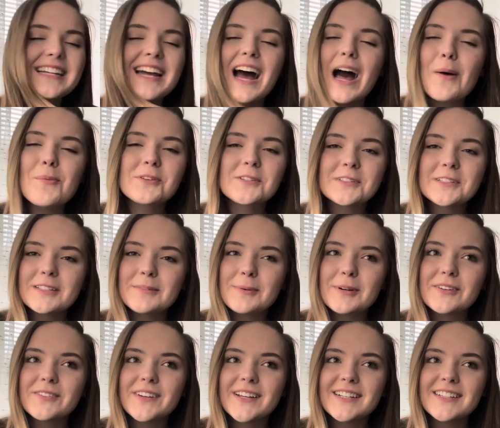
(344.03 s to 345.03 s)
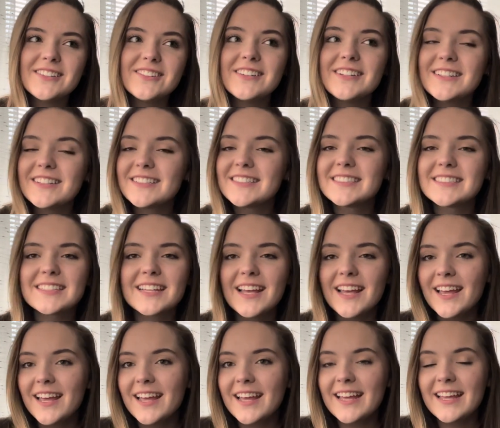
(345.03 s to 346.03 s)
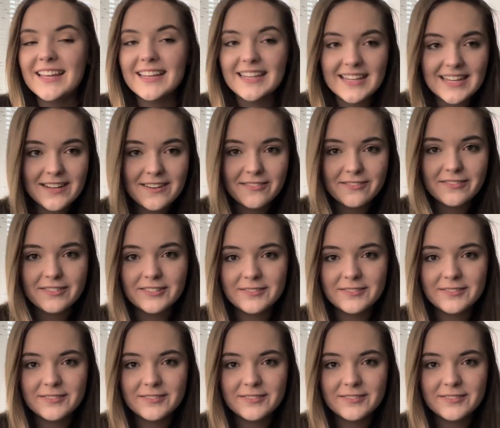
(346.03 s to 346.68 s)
absolutely perfect New Year's Eve